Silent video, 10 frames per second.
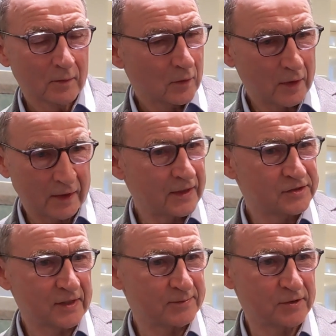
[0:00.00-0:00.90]
Well,
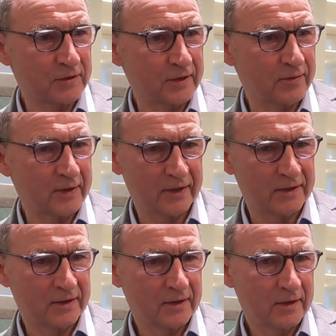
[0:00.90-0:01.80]
he's absolutely right.
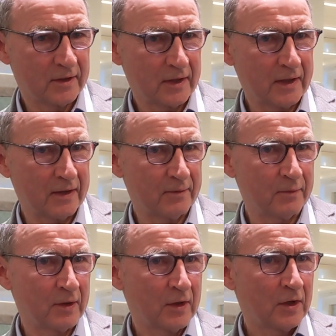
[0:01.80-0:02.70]
I
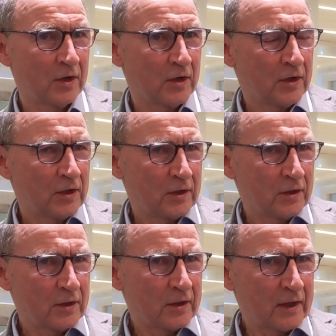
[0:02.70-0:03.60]

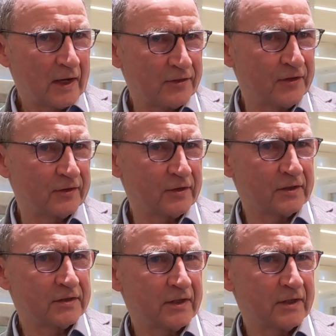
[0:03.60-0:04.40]
think that